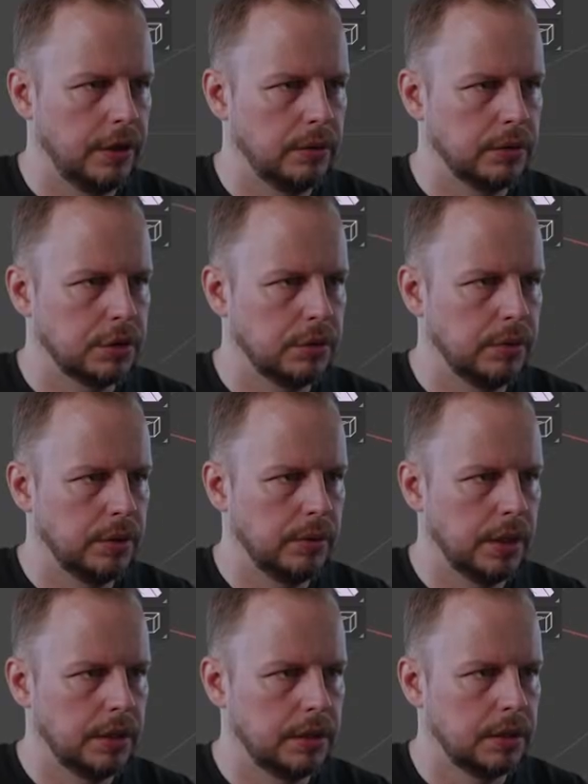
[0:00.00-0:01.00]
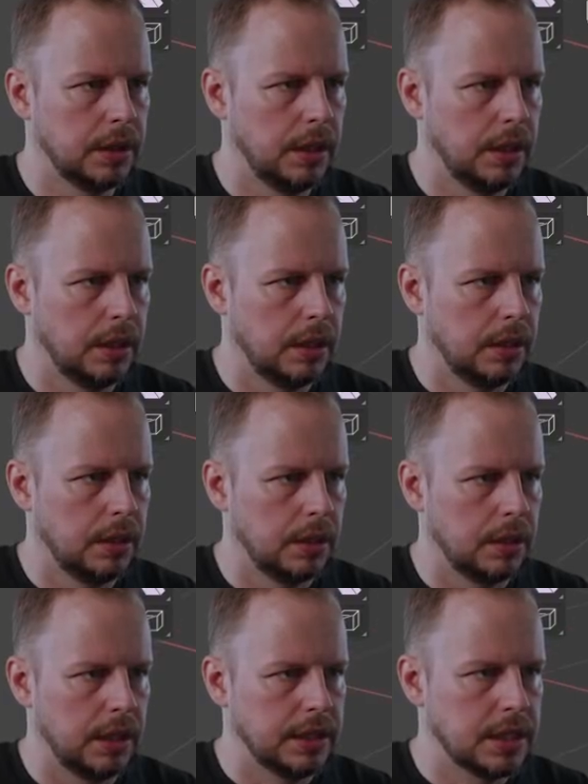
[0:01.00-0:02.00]
No, what should we do here?
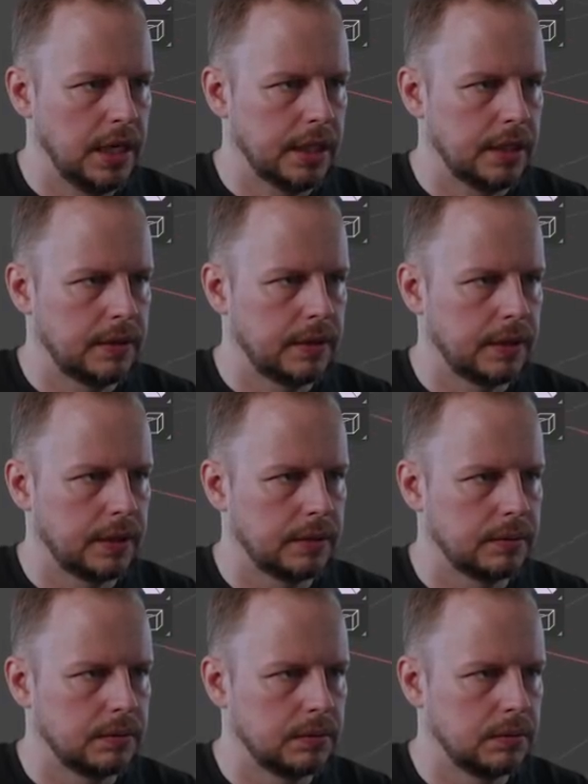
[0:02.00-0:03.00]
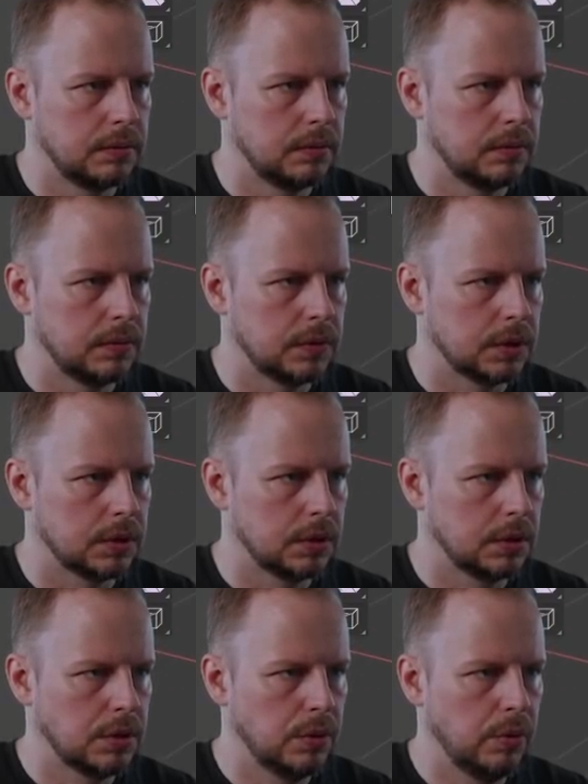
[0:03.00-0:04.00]
I'll select.
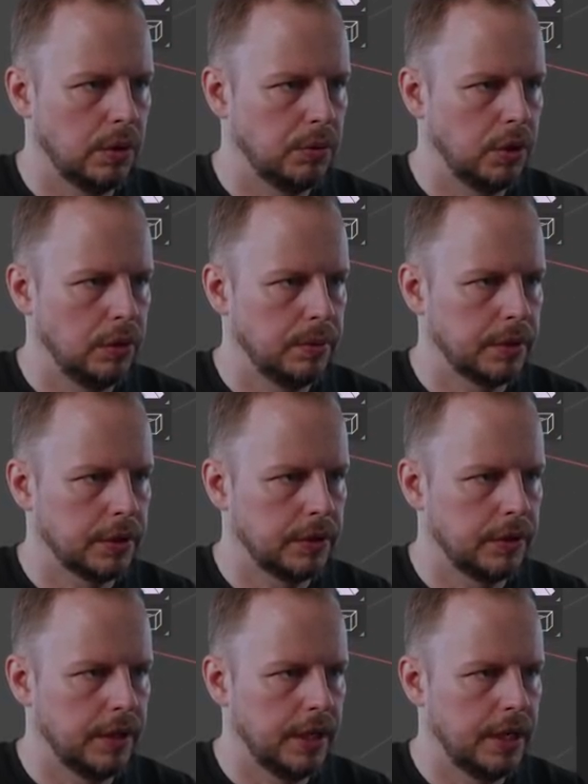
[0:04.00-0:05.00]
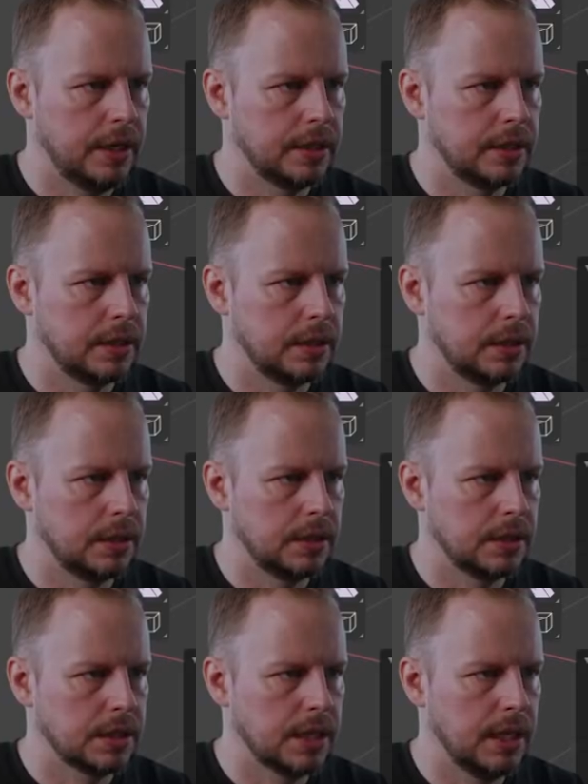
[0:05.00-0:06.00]
Let's do one more loop cut there.
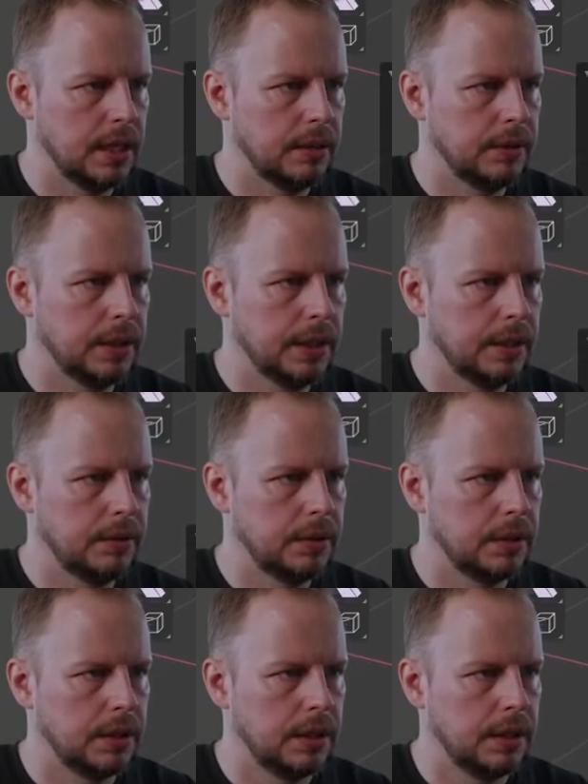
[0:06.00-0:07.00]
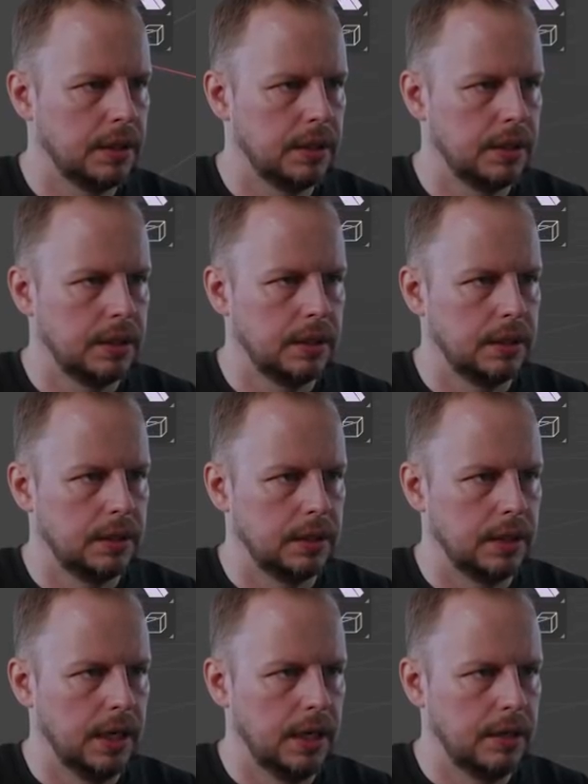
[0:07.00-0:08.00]
Scale that one down.
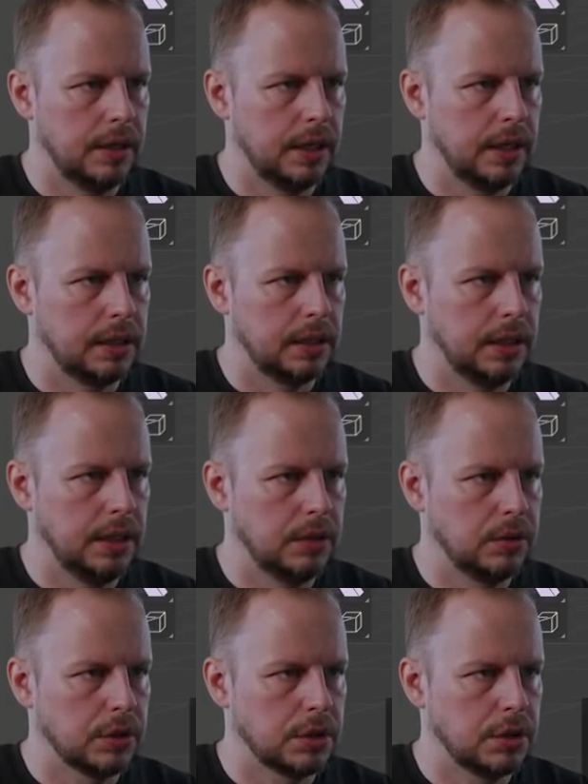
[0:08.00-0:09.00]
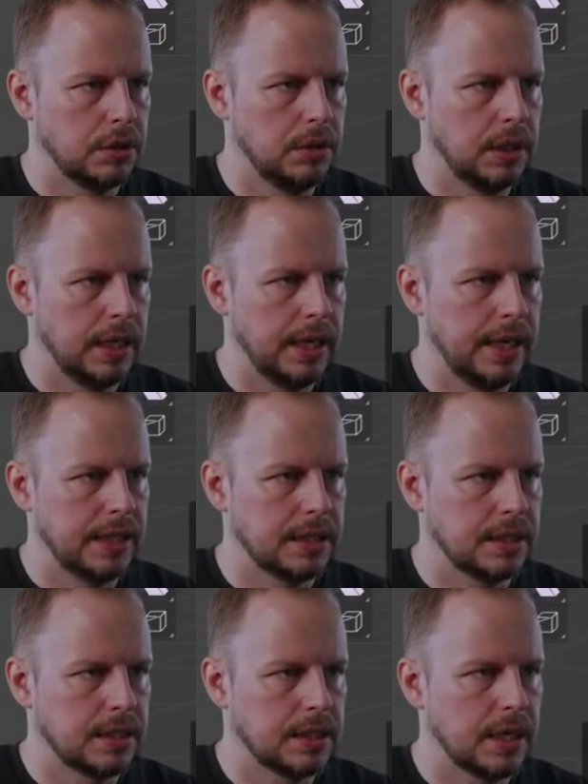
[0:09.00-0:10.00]
Here, E to extrude, S
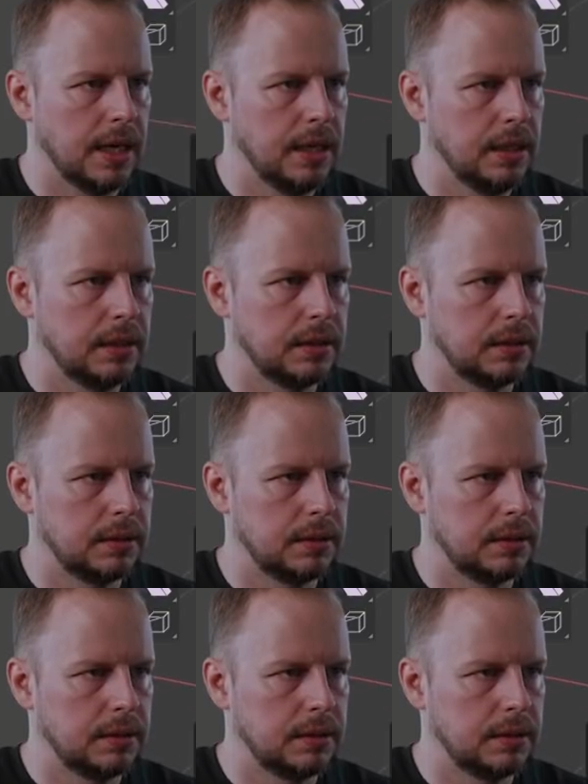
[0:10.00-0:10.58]
to scale.